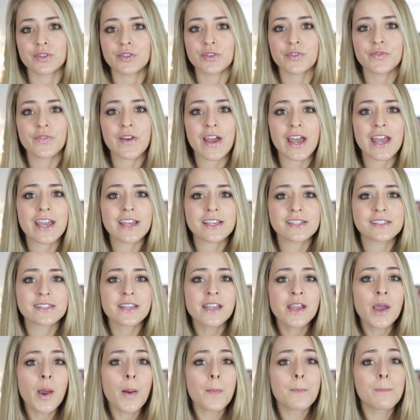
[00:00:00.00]
on your face,
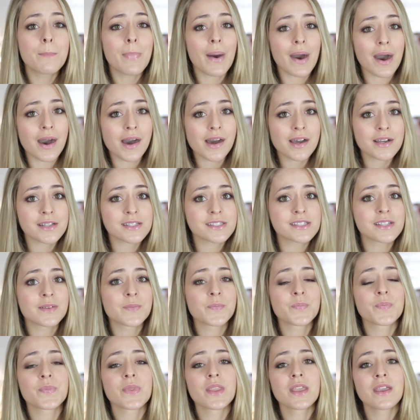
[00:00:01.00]
but
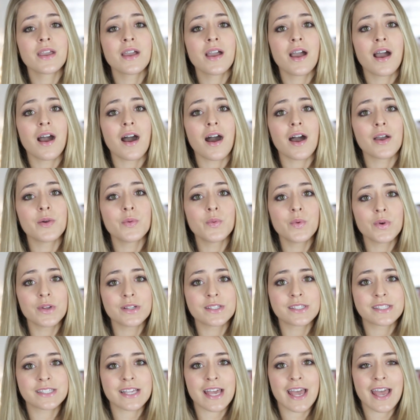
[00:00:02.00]
I
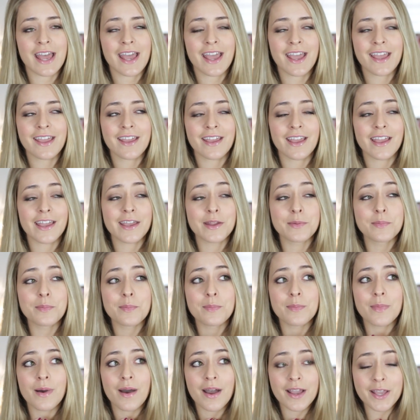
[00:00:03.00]
would say, in
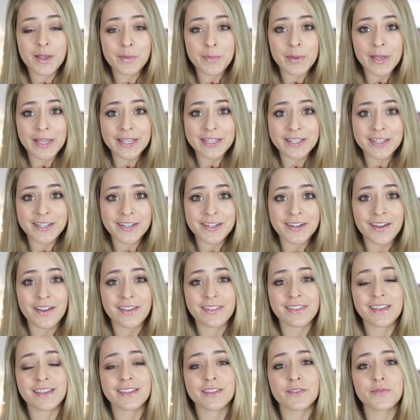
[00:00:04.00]
my opinion, I
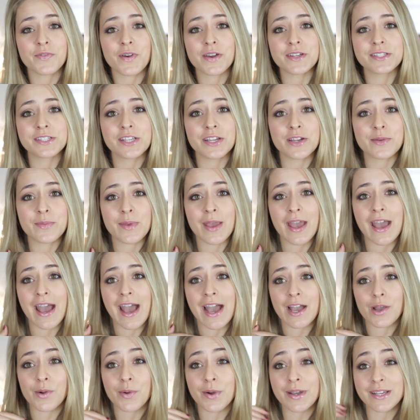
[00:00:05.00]
think the Vita Lumiere
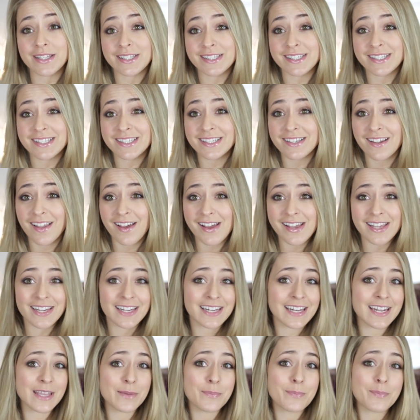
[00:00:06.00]
Aqua is
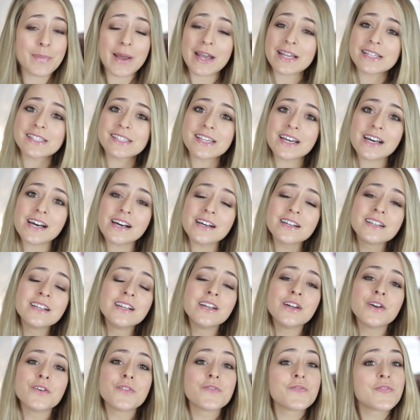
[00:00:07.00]
slightly better.
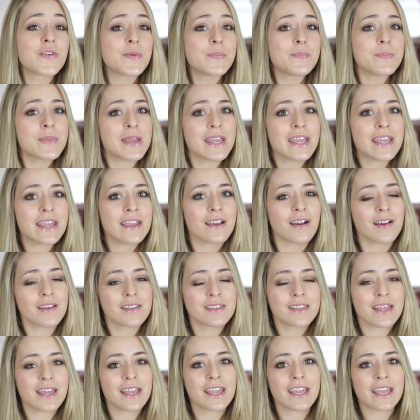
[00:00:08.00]
For me, I
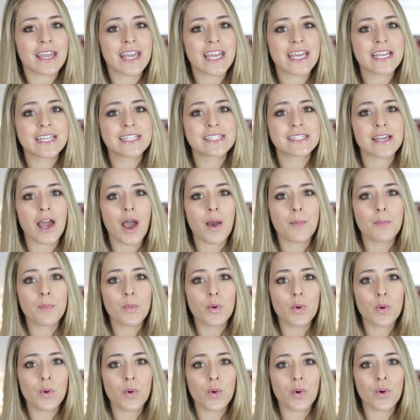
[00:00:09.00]
think it is a
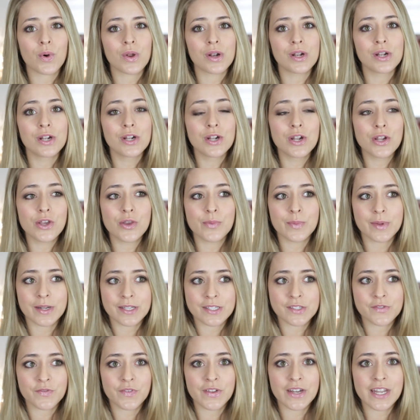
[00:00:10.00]
more
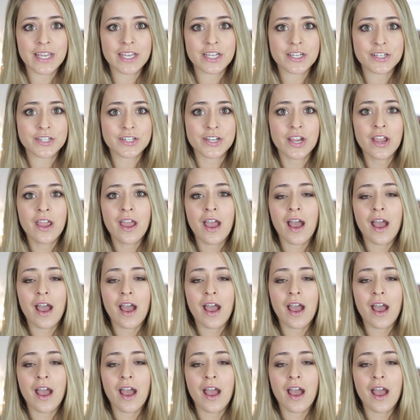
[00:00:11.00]
luminous finish,